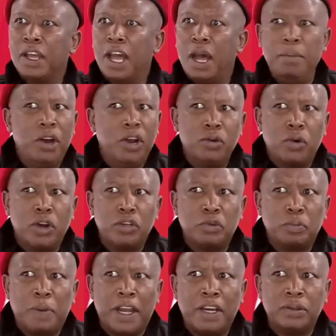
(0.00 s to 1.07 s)
I'm not going to
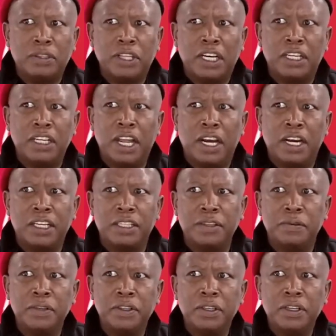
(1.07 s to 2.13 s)
buy into that narrative
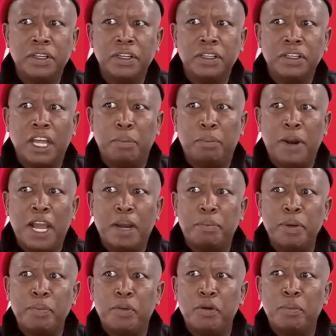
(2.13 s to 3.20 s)
that black
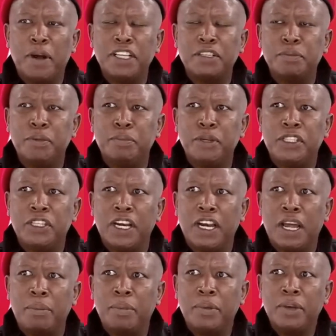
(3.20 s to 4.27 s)
people must be beaten
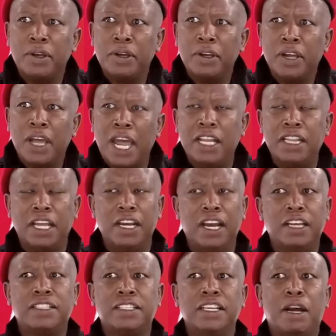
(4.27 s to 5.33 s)
up and the
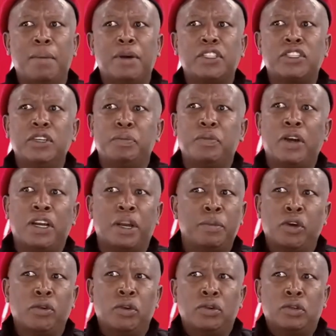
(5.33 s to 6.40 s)
next thing I must keep quiet. I'm
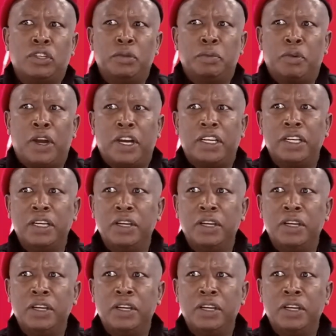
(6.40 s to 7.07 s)
not going to keep quiet.